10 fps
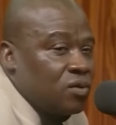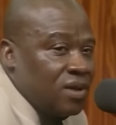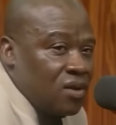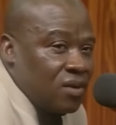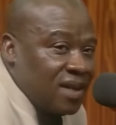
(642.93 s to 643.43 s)

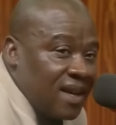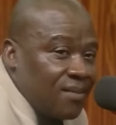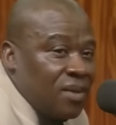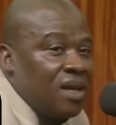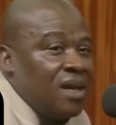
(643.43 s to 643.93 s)
on
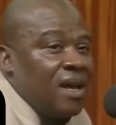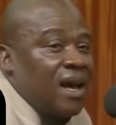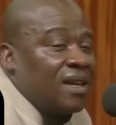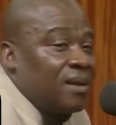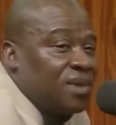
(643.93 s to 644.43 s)
them.
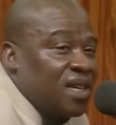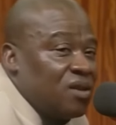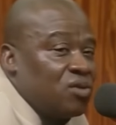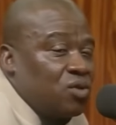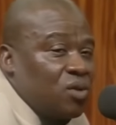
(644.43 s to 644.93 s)
And I'm telling
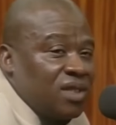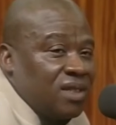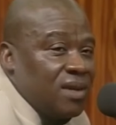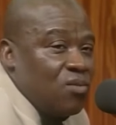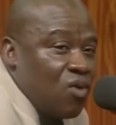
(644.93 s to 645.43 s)
you, it
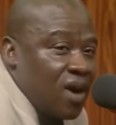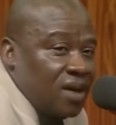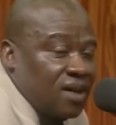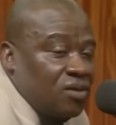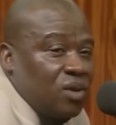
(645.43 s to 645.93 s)
wasn't a
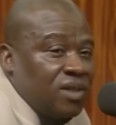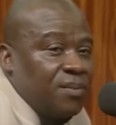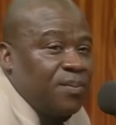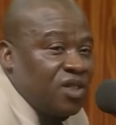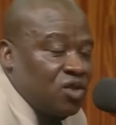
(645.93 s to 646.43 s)
Mowak. It was a
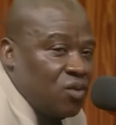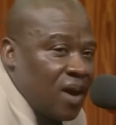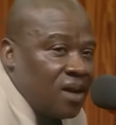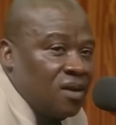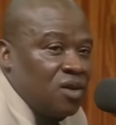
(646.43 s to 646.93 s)

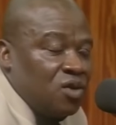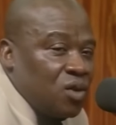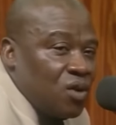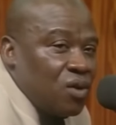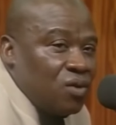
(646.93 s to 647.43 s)
Pinsgua.
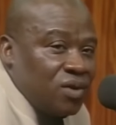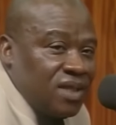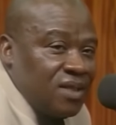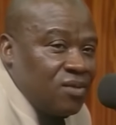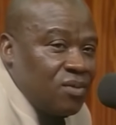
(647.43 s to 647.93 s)
So you
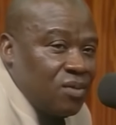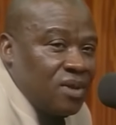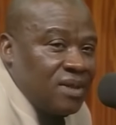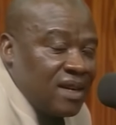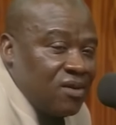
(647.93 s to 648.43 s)
see
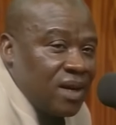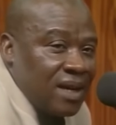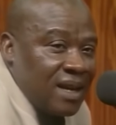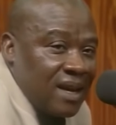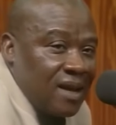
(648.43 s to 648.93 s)
that you are a
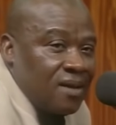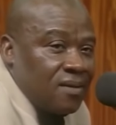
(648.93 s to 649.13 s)
liar?